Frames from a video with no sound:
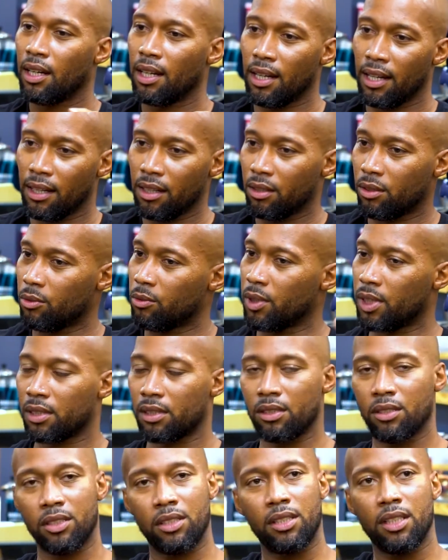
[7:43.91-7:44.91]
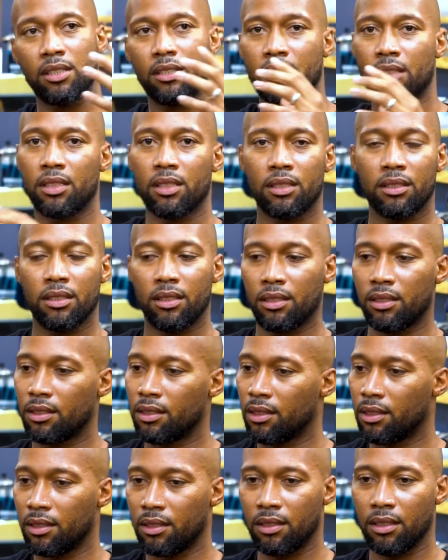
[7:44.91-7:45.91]
and the rest of the chairs in
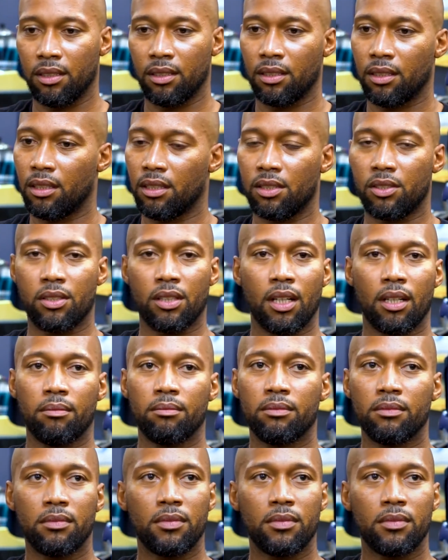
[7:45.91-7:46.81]
the shop.